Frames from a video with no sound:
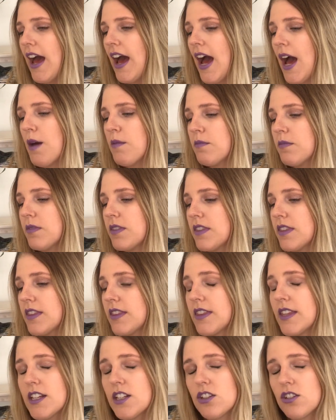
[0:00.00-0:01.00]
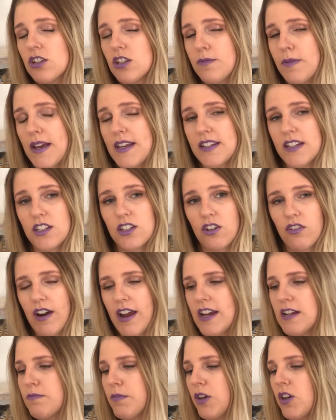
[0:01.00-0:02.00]
and this toothpaste is
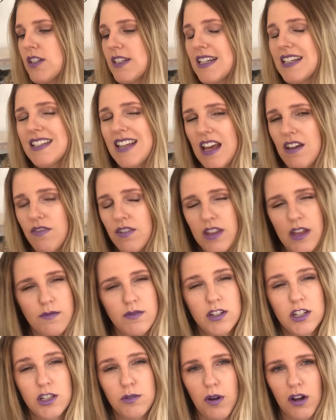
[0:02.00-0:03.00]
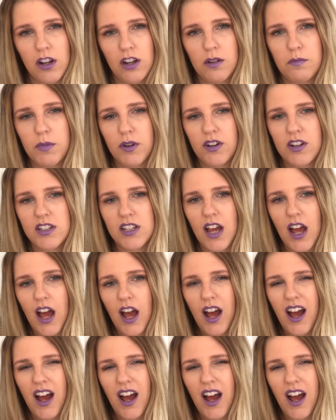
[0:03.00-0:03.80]
great because it's safe for them to swallow, because